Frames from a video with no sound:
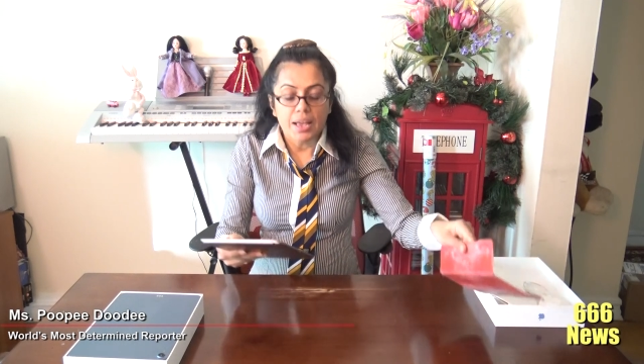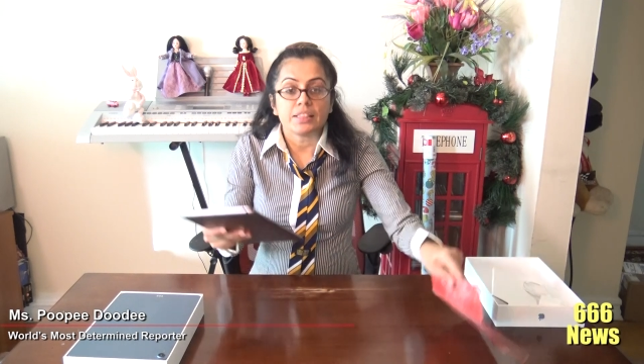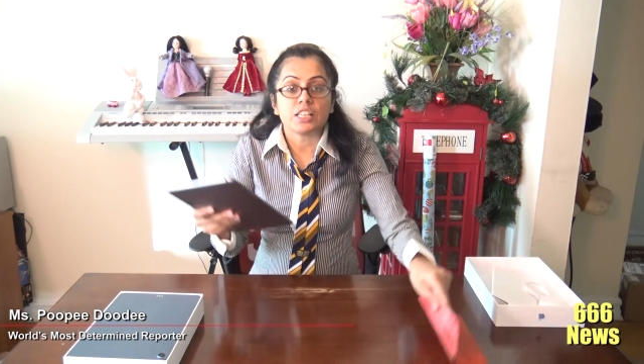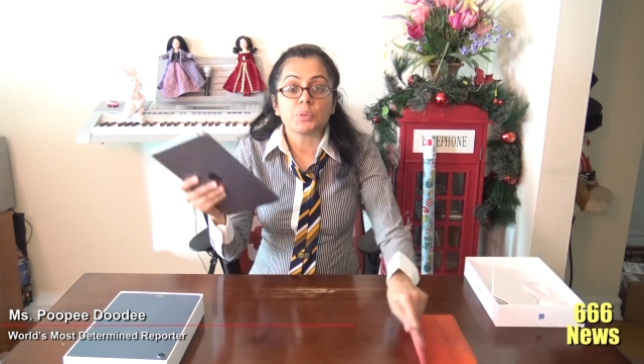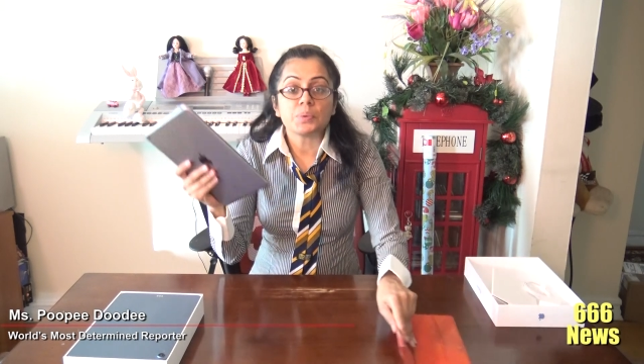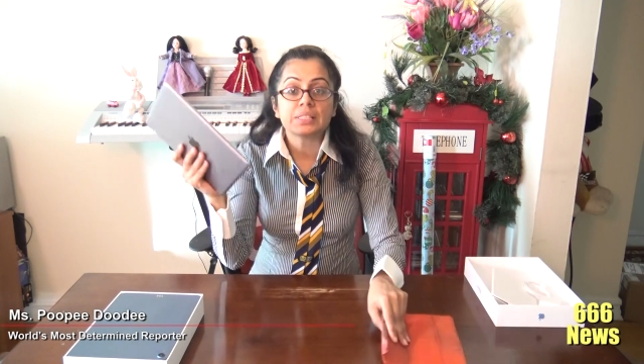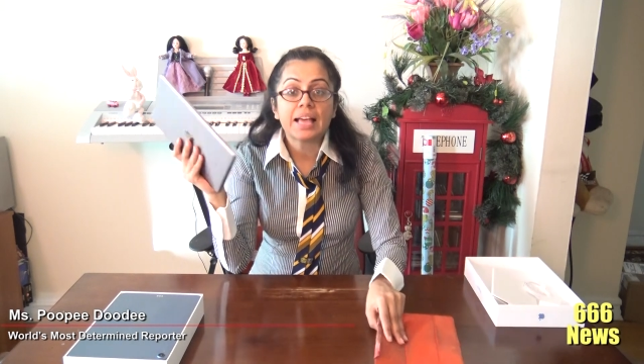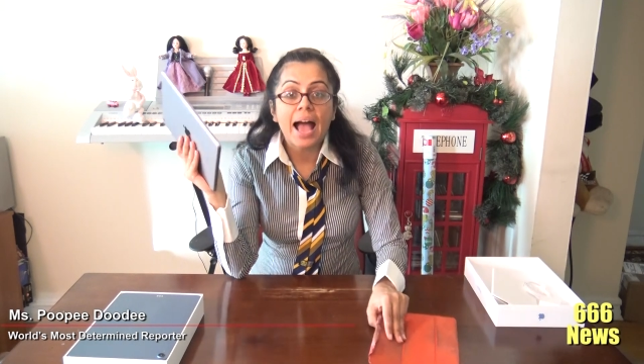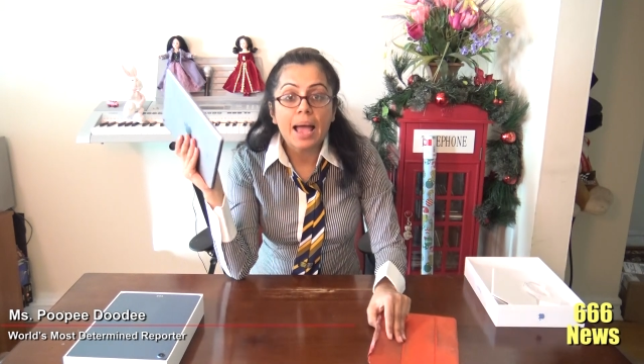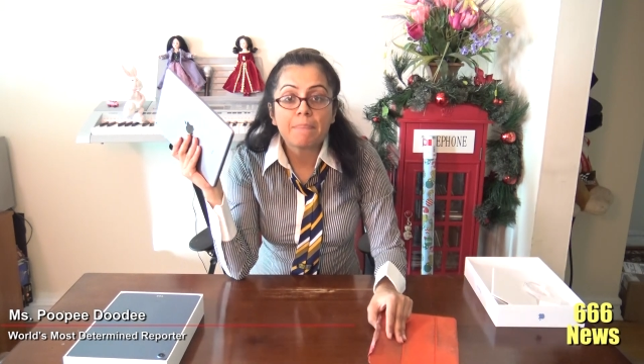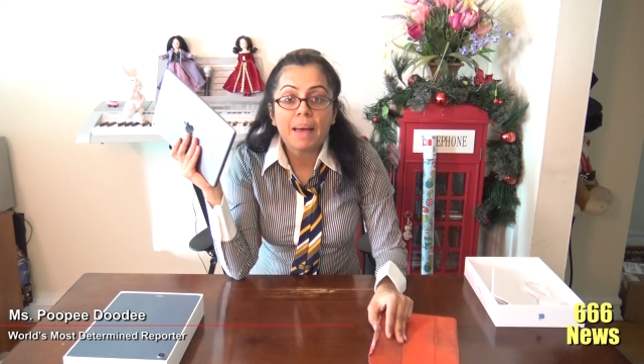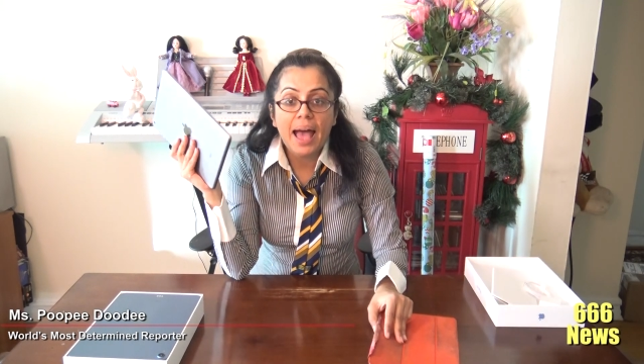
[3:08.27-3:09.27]
this was the
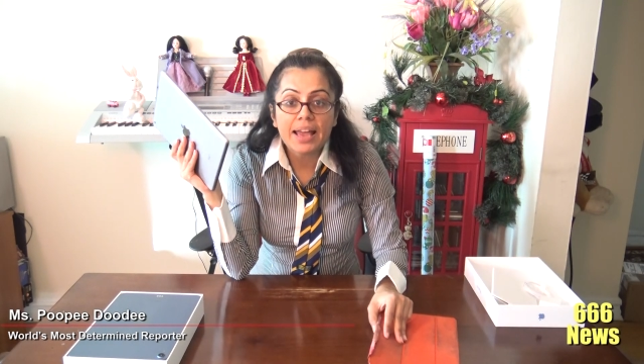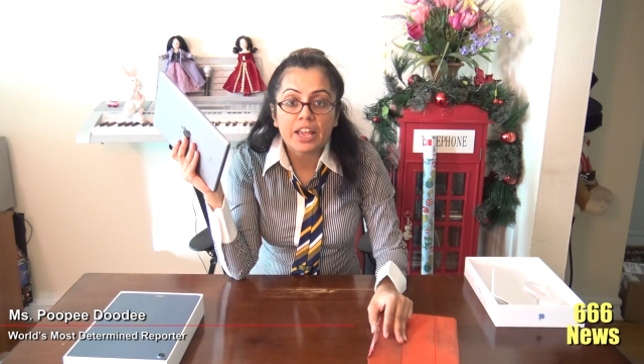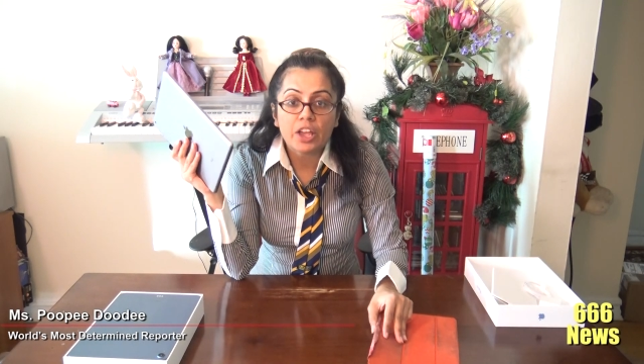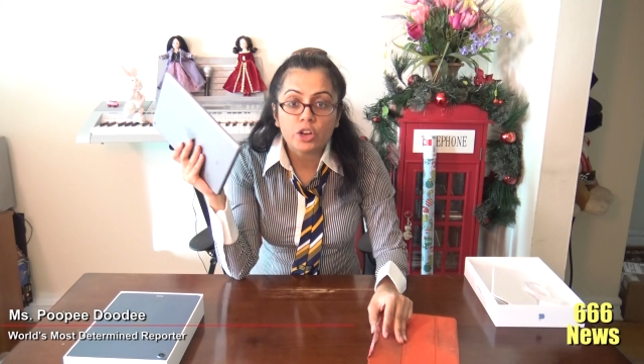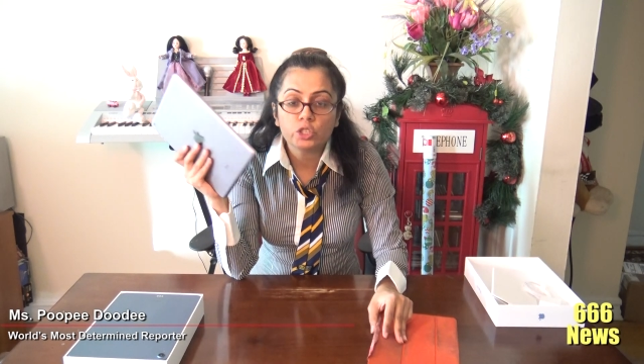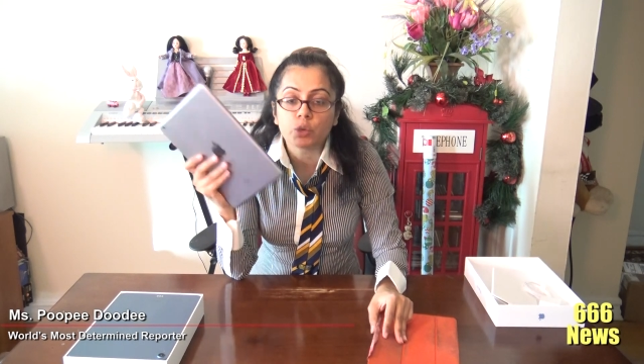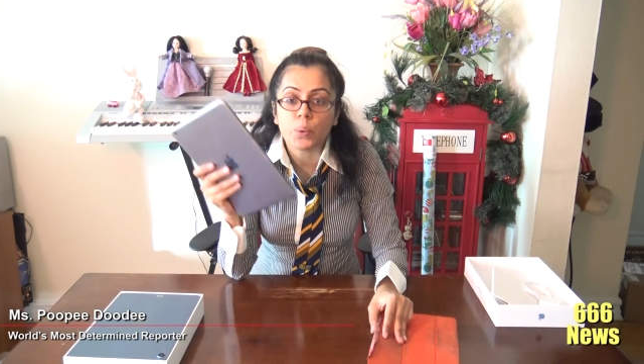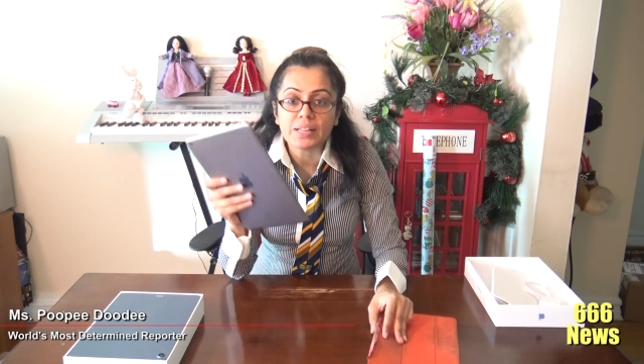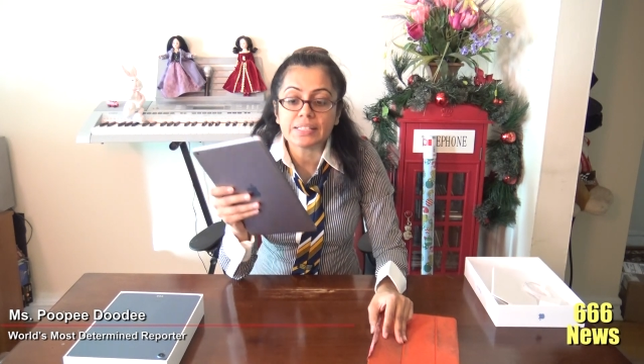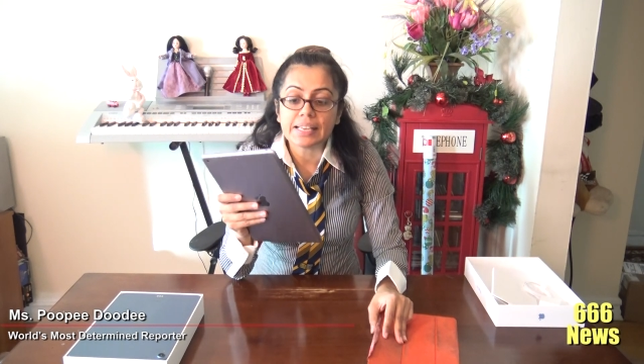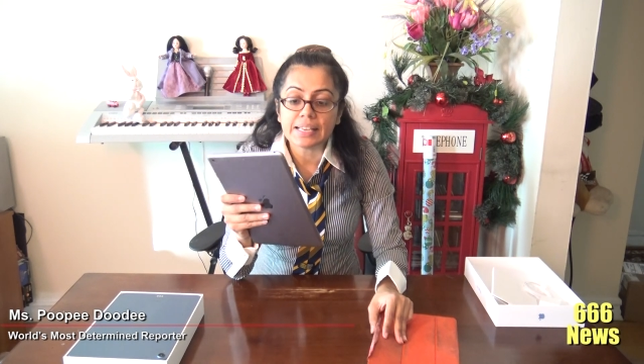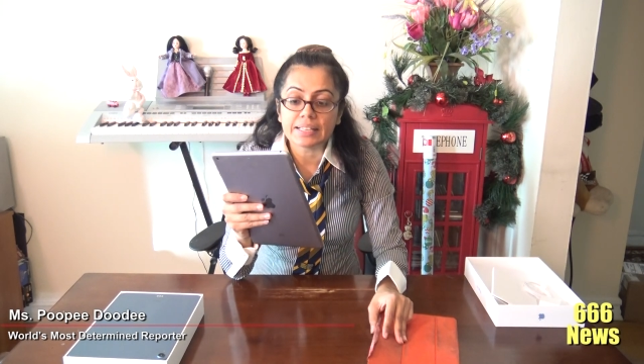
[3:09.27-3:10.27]
iPad Air
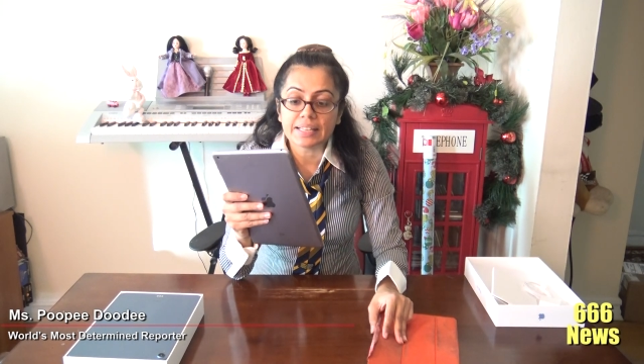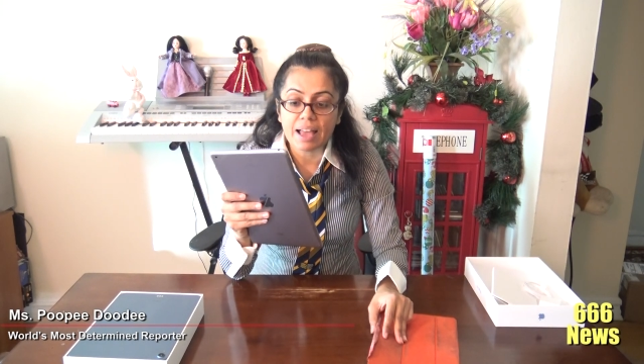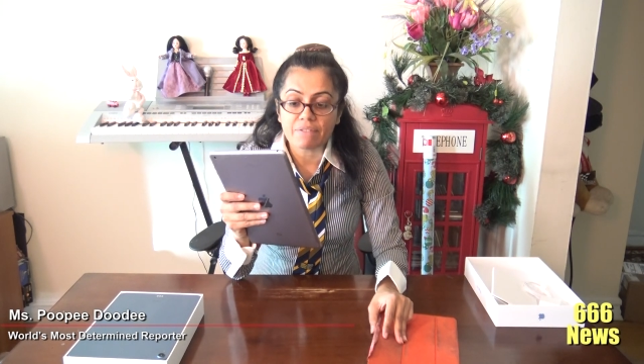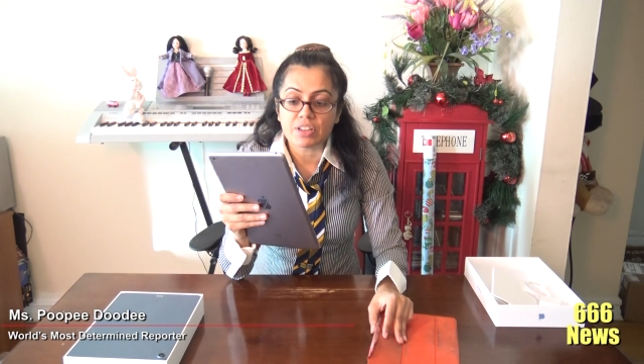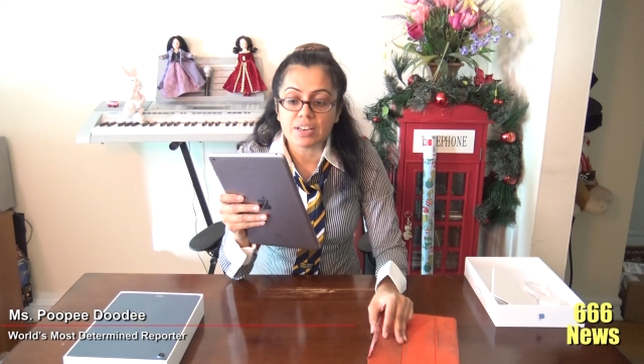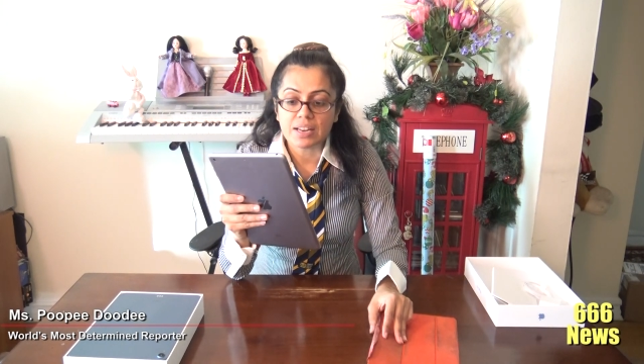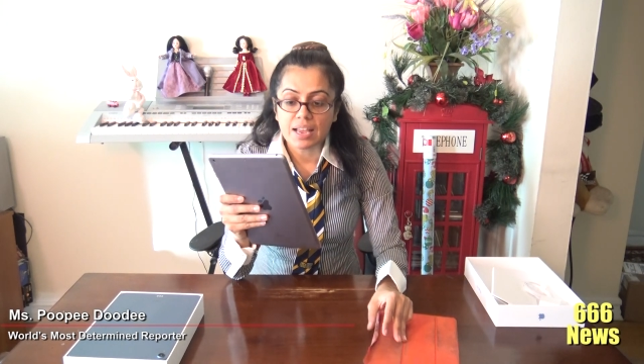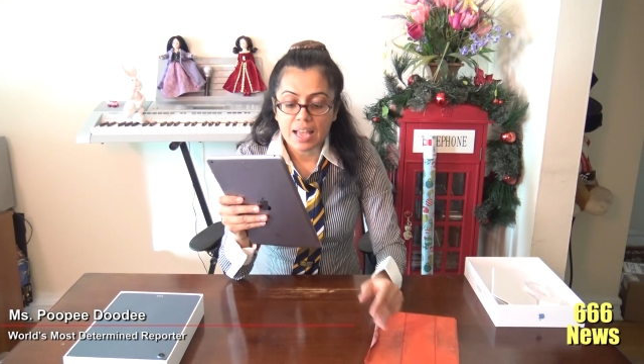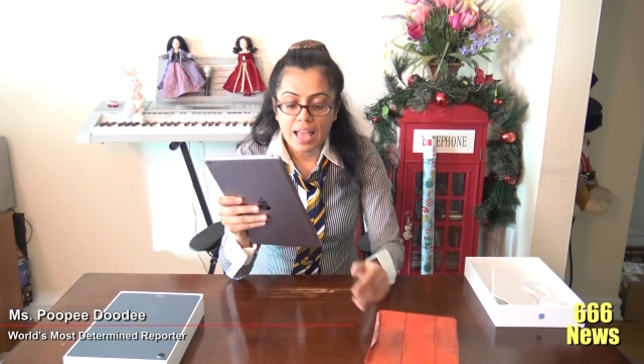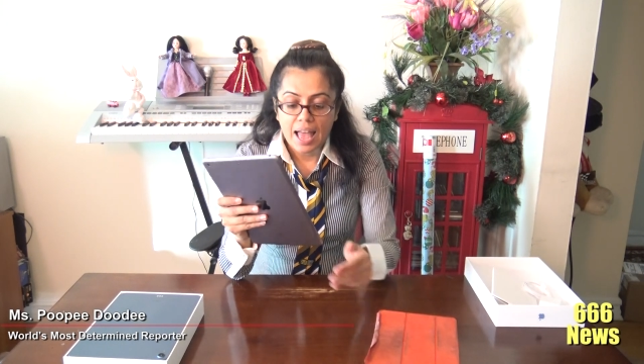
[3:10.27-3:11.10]
2011,